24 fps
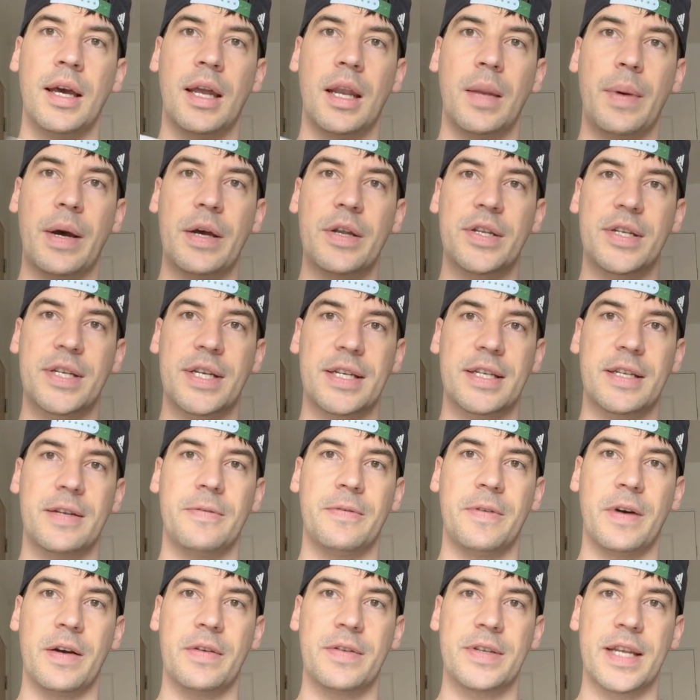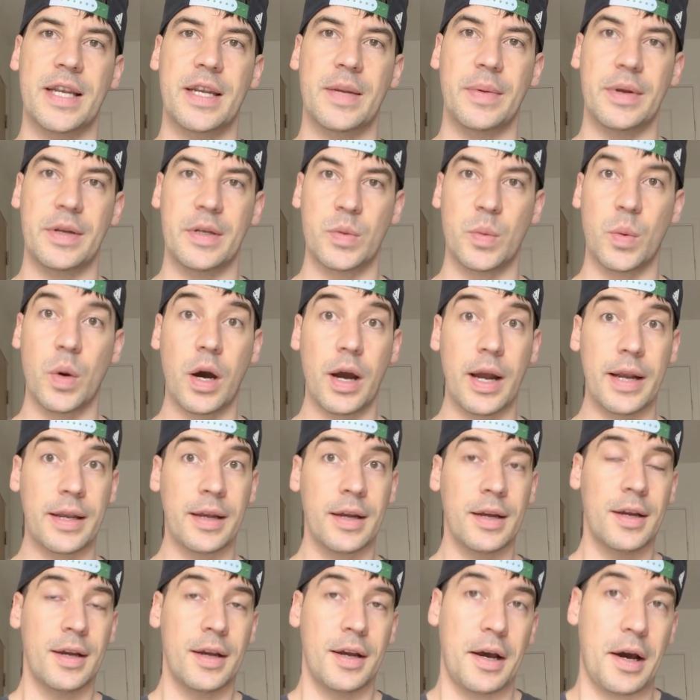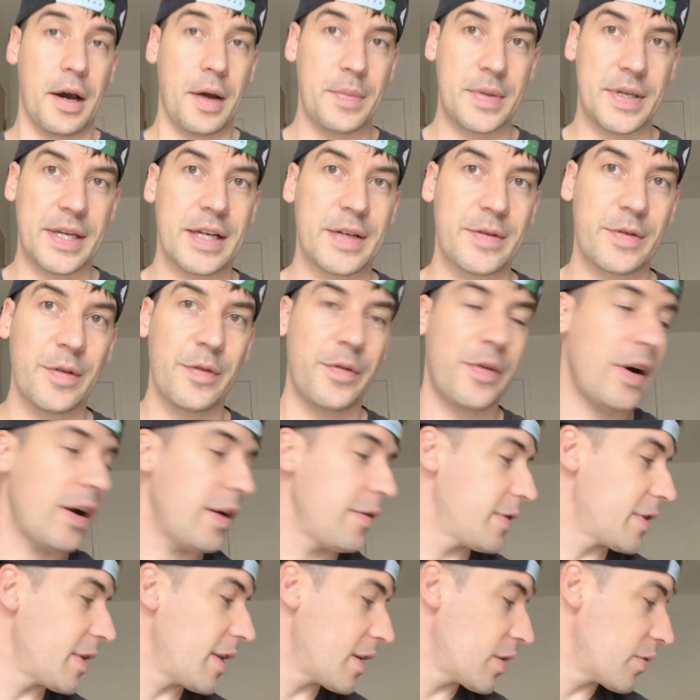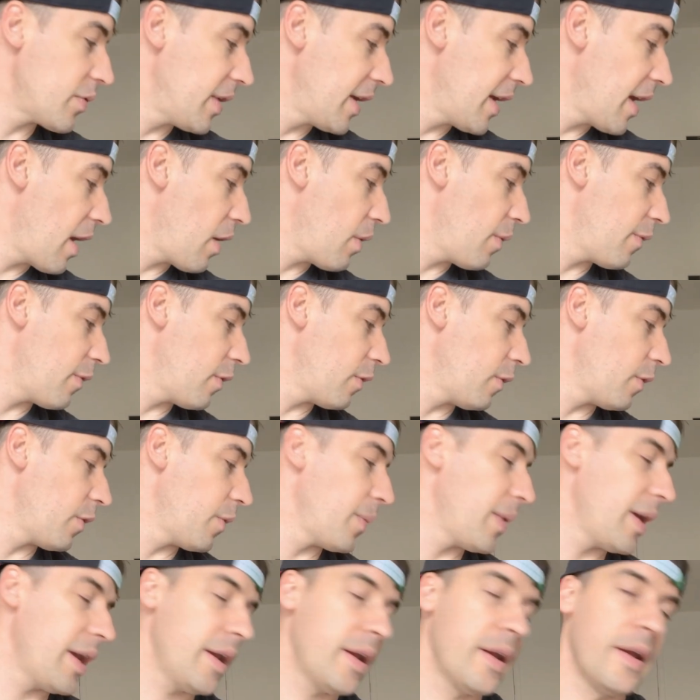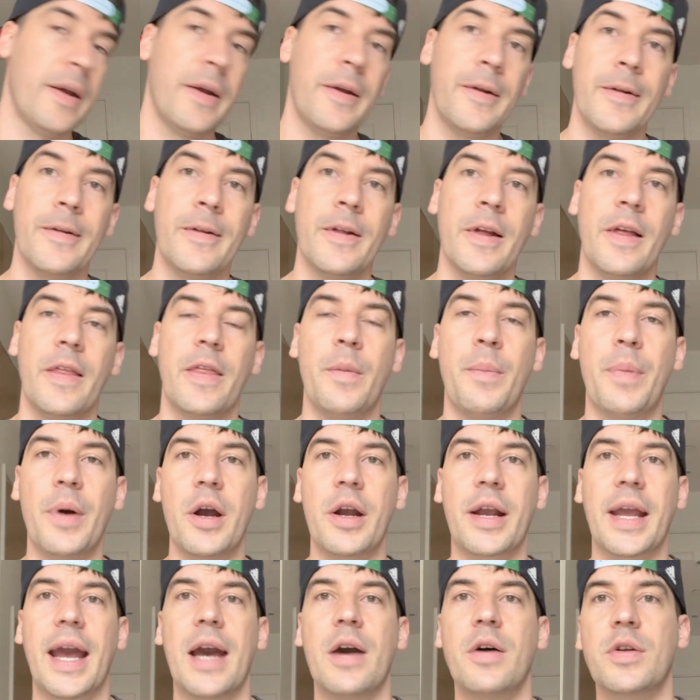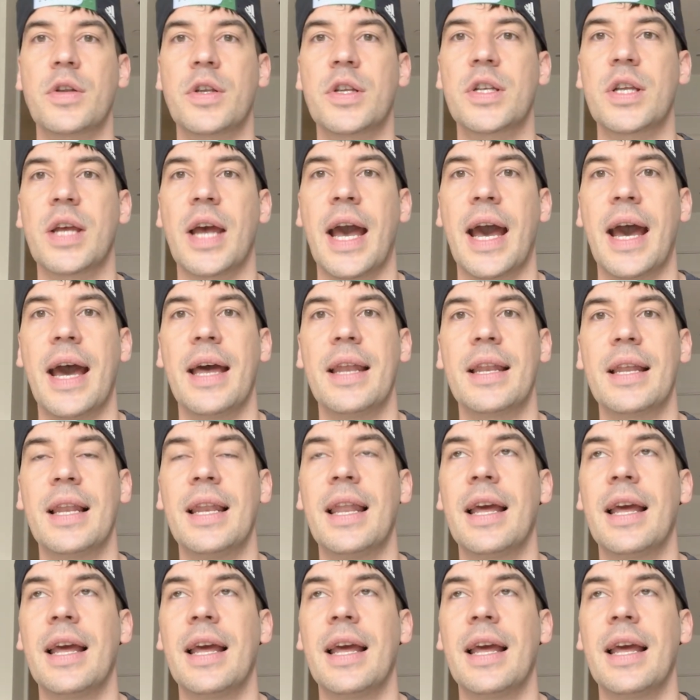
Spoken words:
and about 65 centimeters wide. I'm 6'5", so that's really helpful for me. The Berghaus had a